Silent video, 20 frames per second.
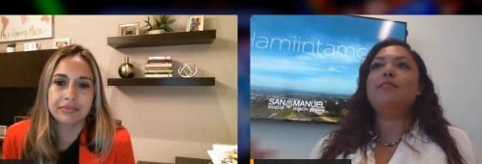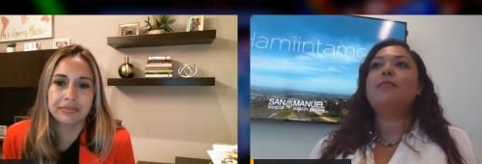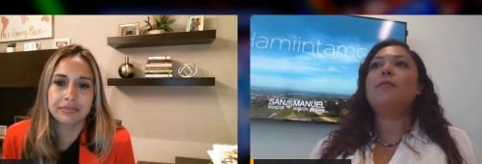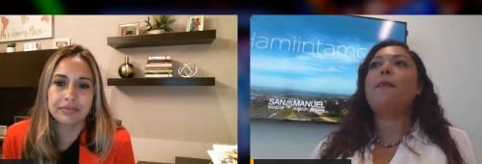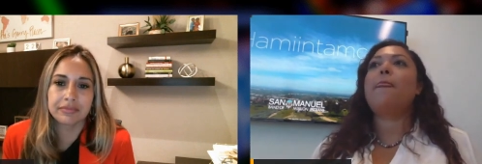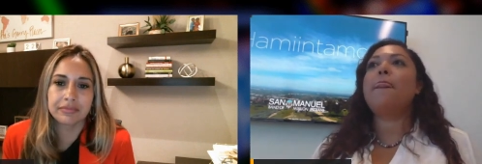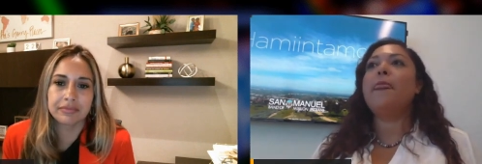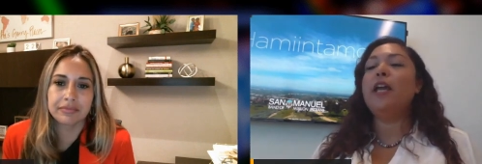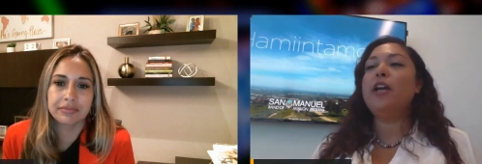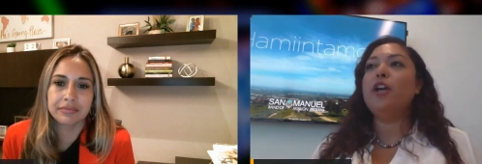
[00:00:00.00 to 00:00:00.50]

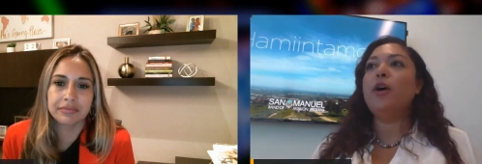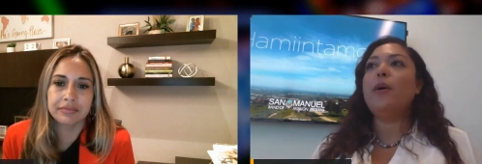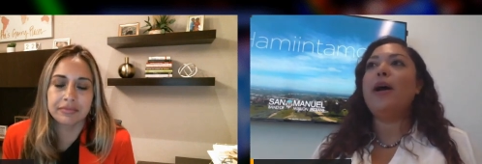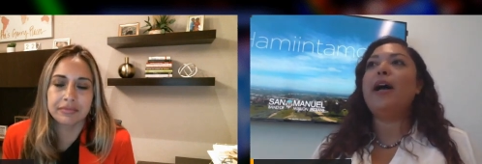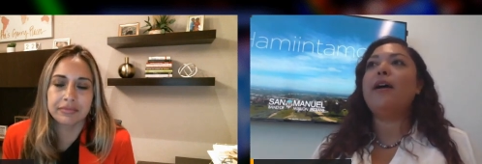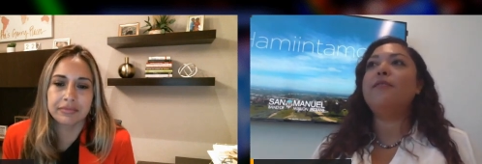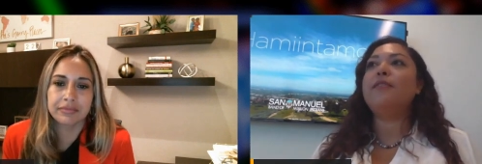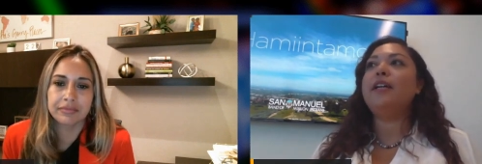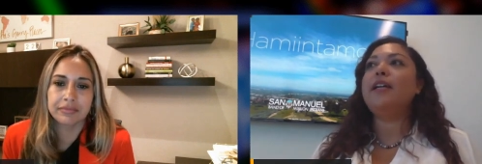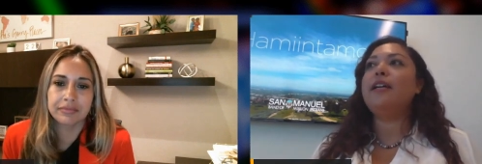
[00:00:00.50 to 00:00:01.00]
Speaker 1: you know
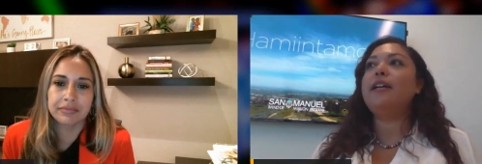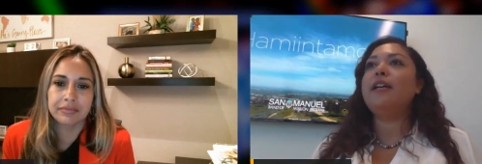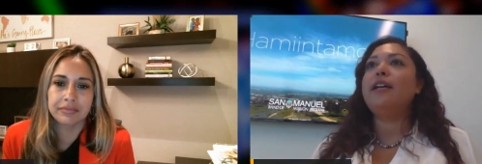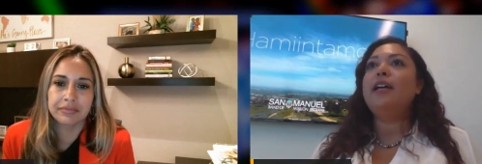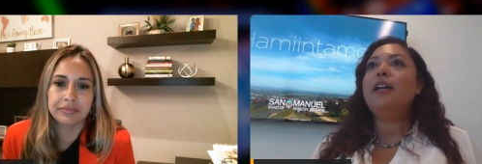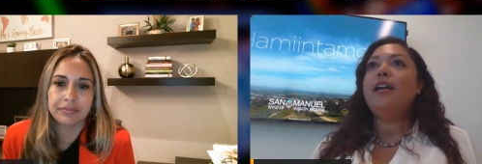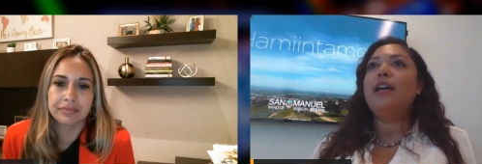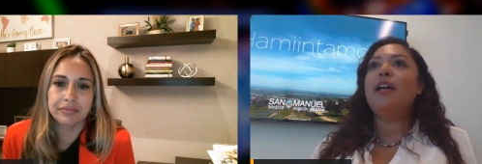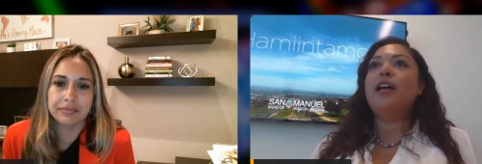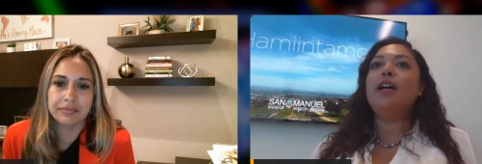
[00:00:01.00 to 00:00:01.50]
having
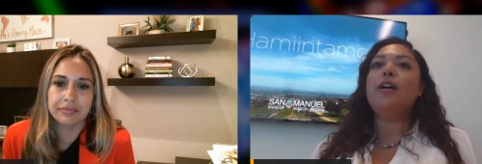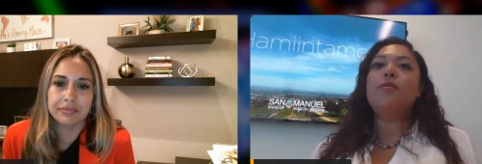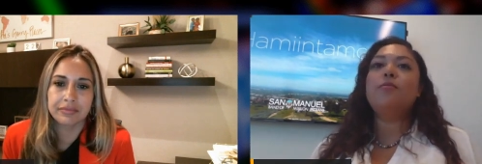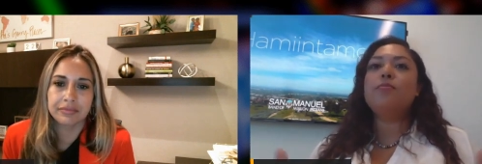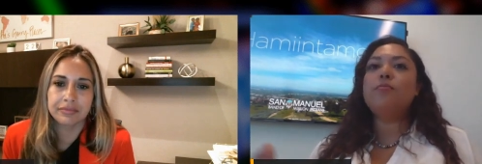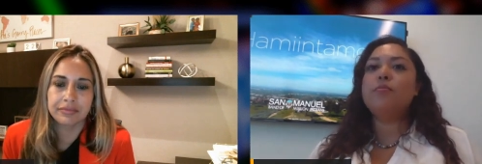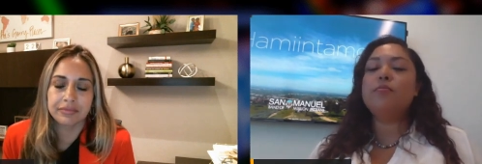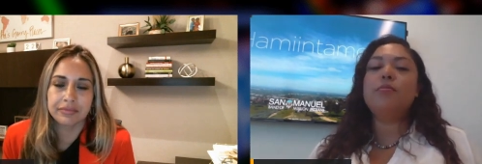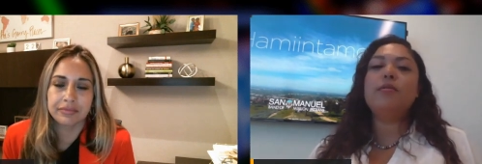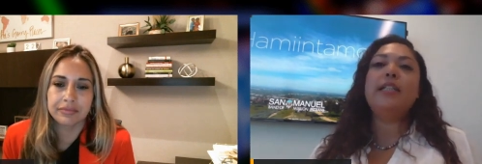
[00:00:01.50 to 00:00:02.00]
uh,
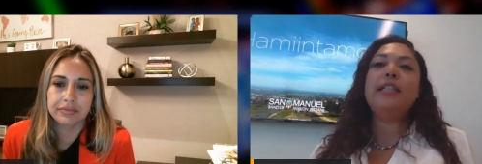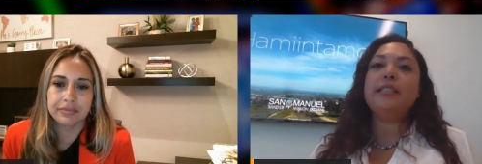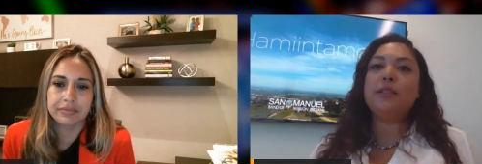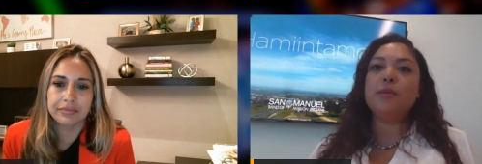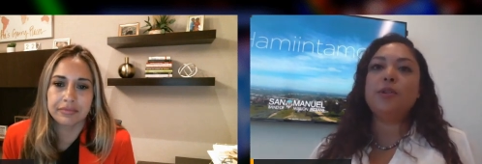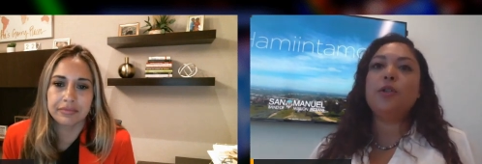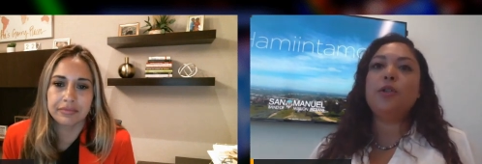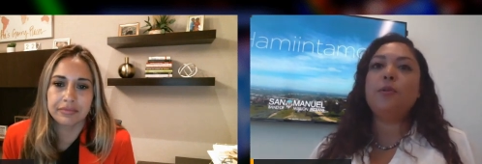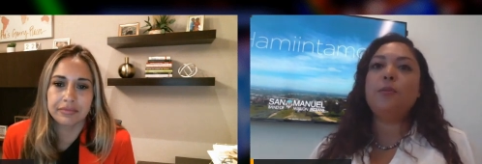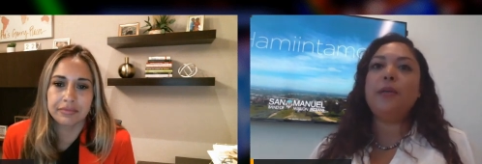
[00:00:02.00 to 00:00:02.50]
these
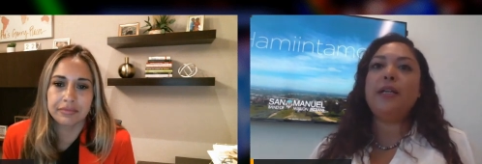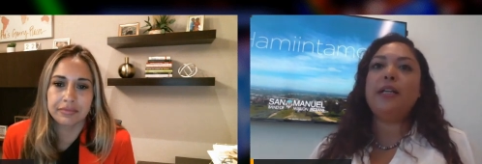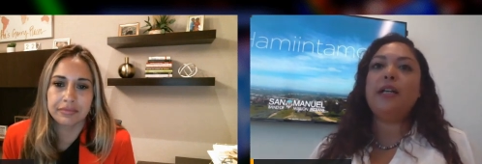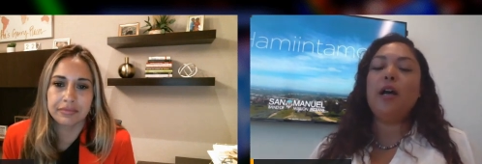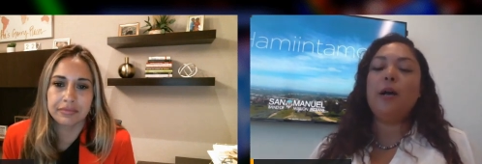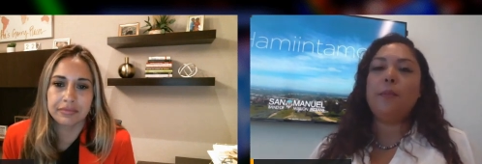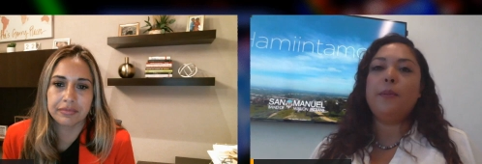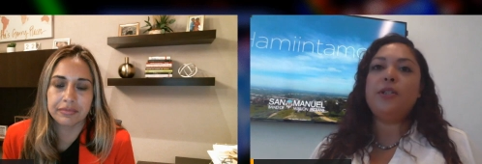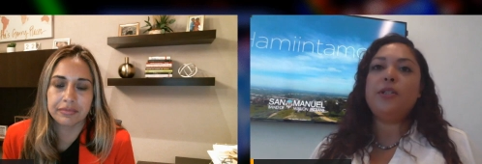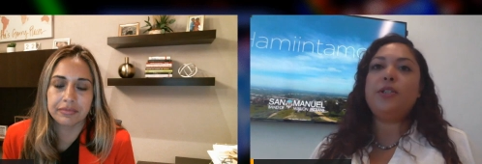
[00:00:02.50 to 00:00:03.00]
recruitment
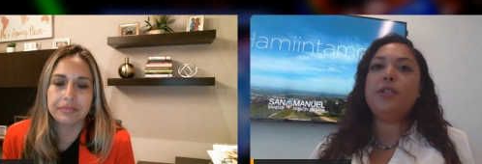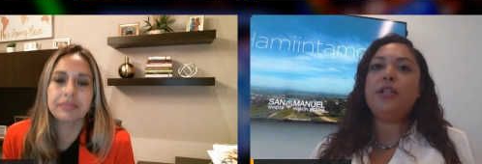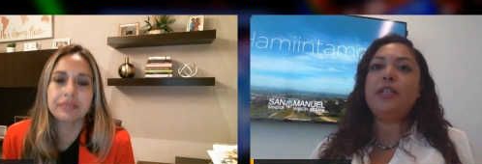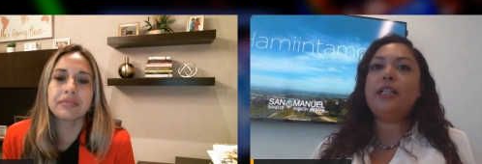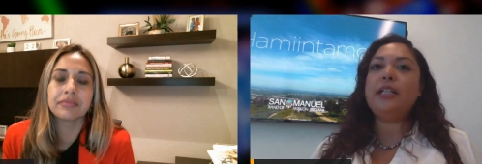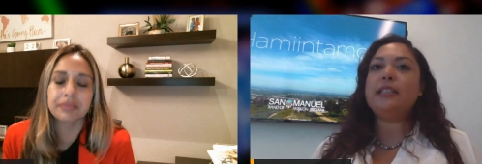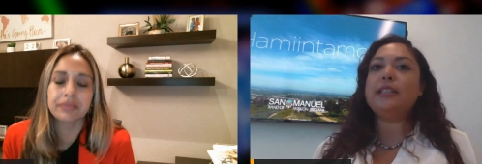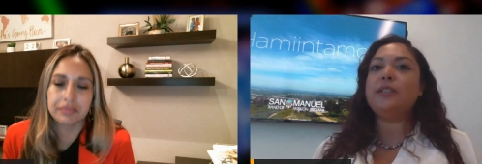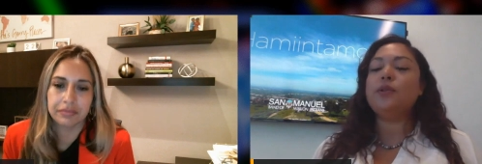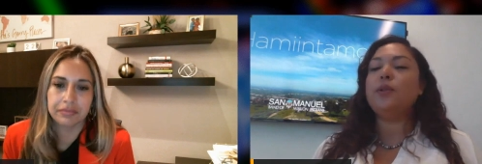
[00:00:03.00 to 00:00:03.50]

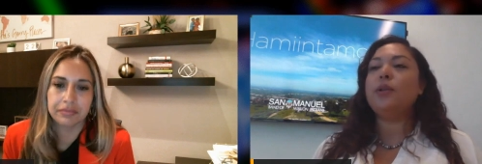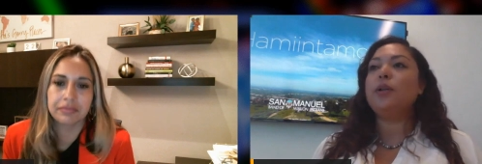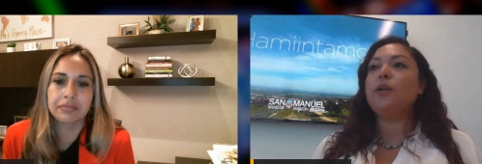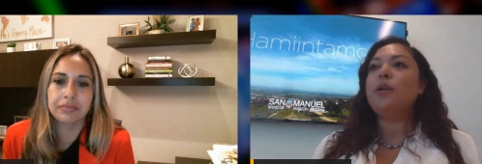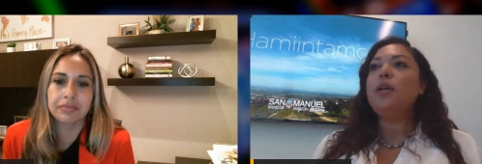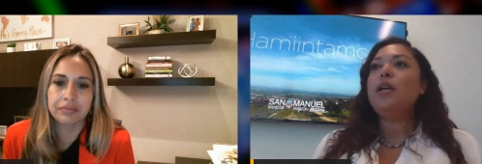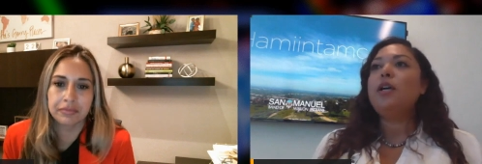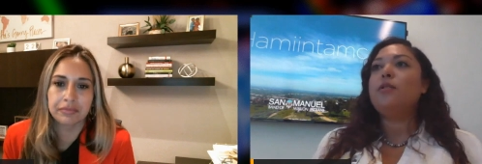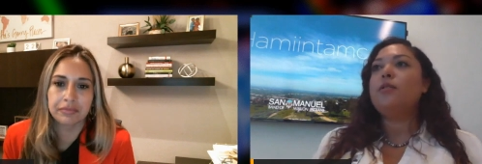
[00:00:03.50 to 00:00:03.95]
opportunities or